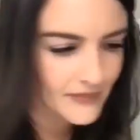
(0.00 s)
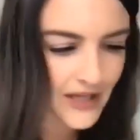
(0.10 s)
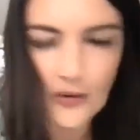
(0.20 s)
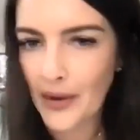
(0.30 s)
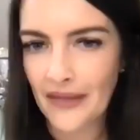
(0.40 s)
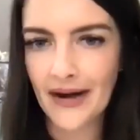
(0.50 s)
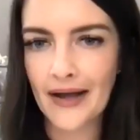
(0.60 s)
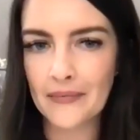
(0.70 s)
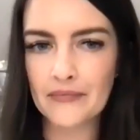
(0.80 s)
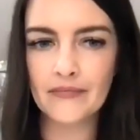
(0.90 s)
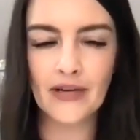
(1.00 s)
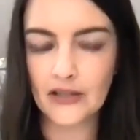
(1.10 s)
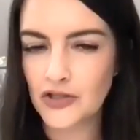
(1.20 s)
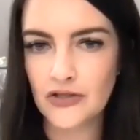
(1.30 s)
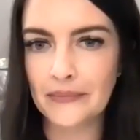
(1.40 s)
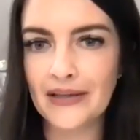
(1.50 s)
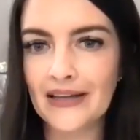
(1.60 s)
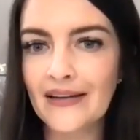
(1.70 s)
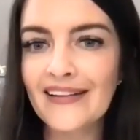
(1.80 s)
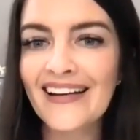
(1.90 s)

in a way that I'm extremely,